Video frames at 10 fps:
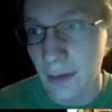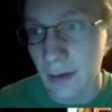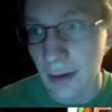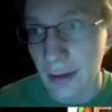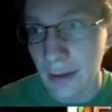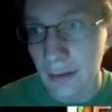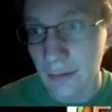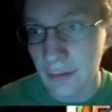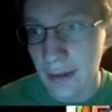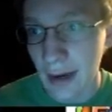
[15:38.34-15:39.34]
and
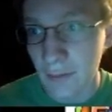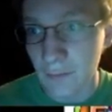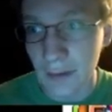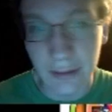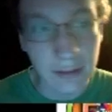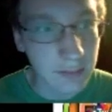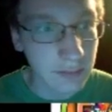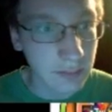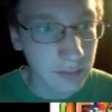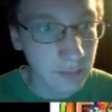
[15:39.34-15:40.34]
you can outline
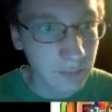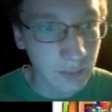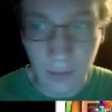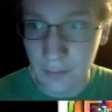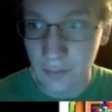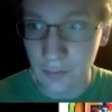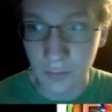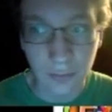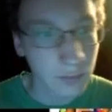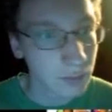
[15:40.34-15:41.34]
it if you want to.
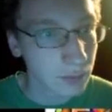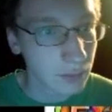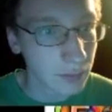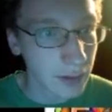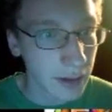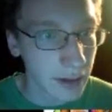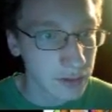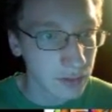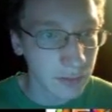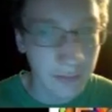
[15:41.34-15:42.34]

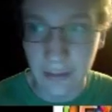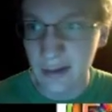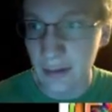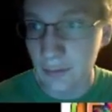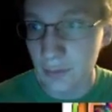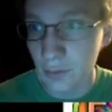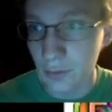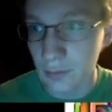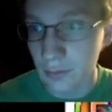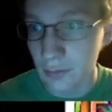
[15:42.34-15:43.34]
Extra thick. That was
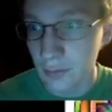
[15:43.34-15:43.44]
horrible.